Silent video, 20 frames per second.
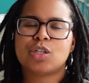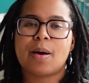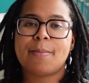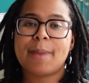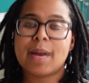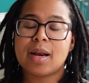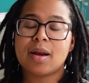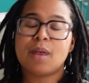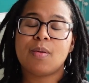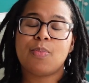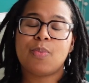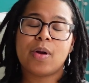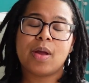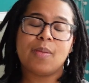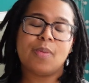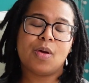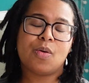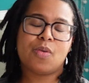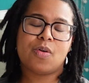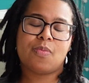I made an
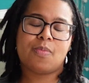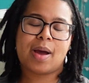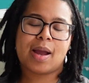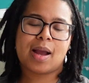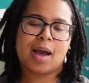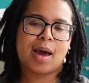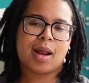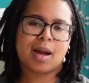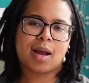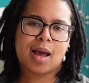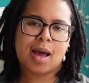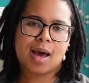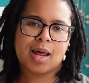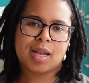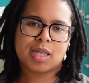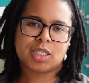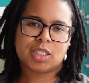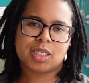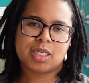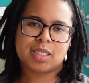appointment with my
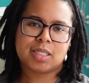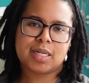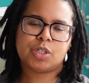gynecologist.